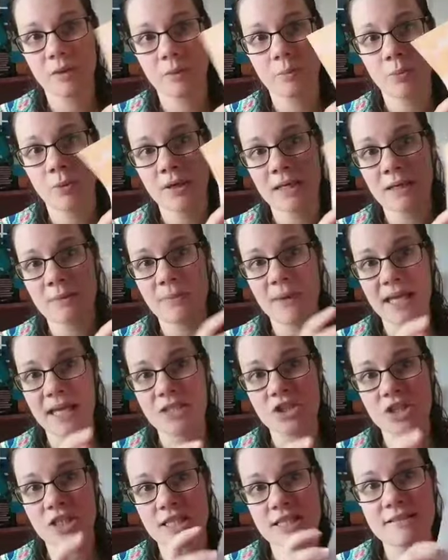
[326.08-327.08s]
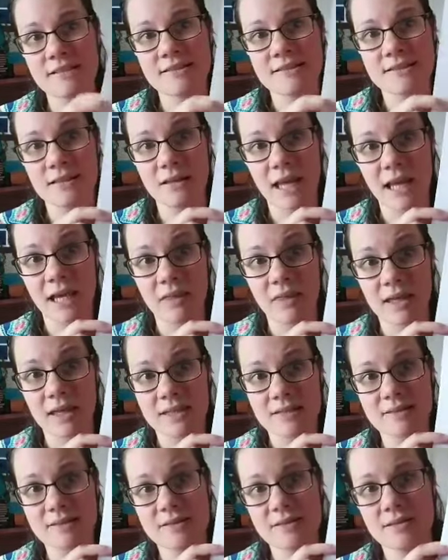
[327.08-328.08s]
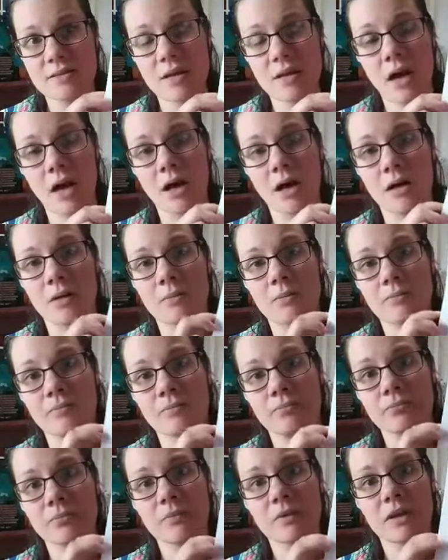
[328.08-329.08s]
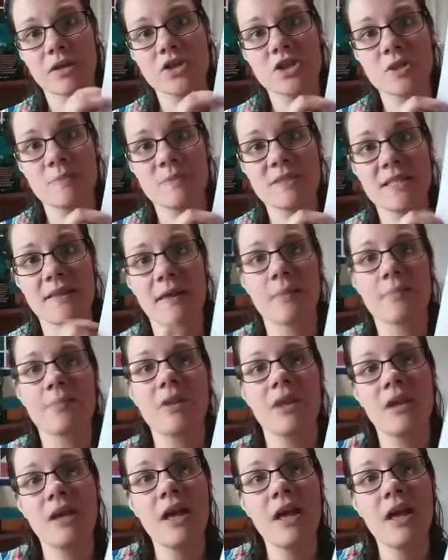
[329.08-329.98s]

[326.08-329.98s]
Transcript: printed pages like this um, shipped to them.